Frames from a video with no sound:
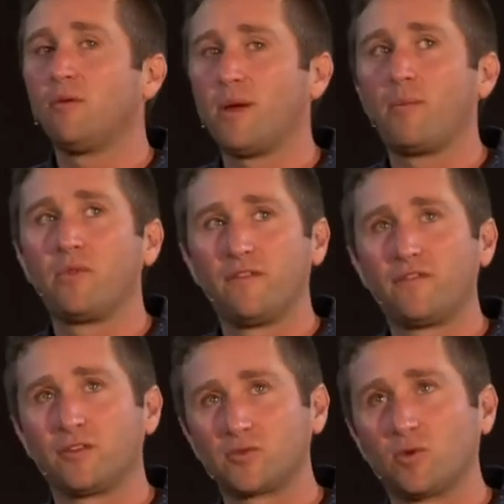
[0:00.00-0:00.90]
remember the
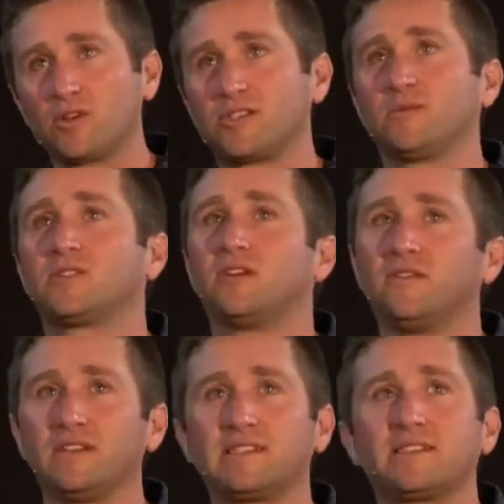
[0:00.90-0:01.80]
first worship
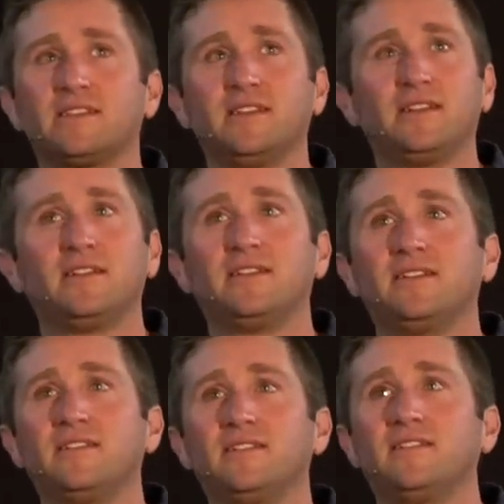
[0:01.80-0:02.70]
service
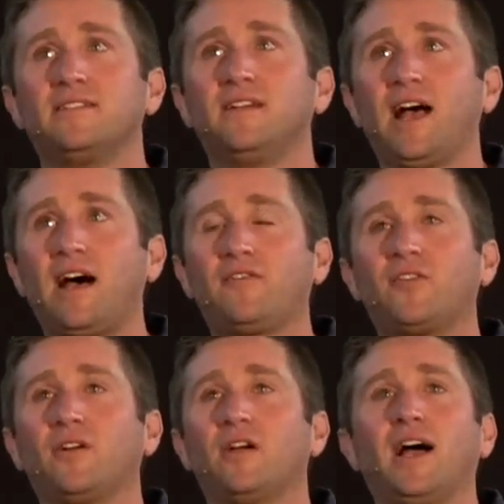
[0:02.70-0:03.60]

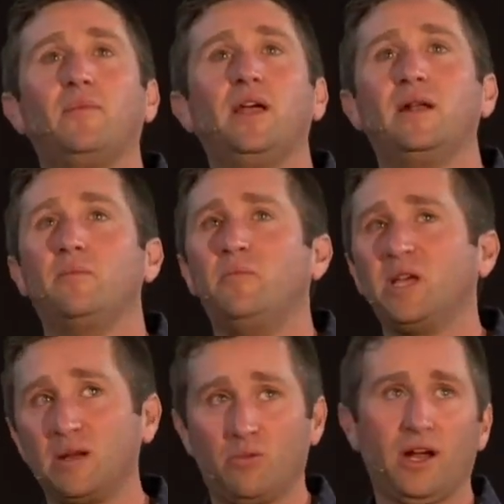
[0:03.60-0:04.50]
after I had made a
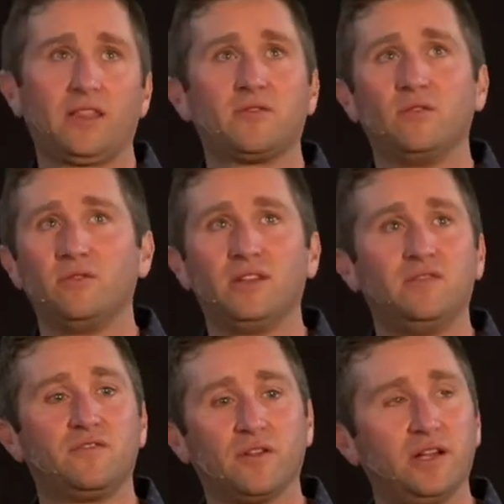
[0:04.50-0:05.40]
big breakthrough
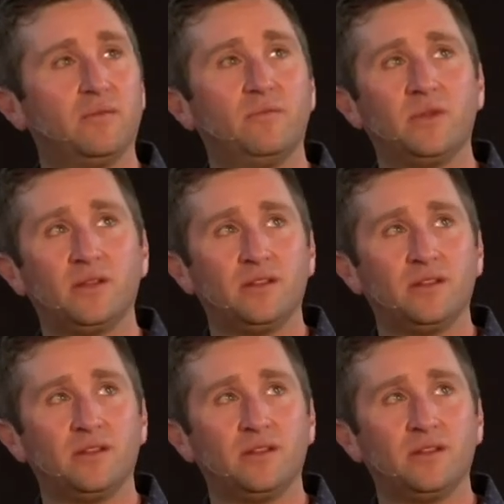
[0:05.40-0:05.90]
in freedom.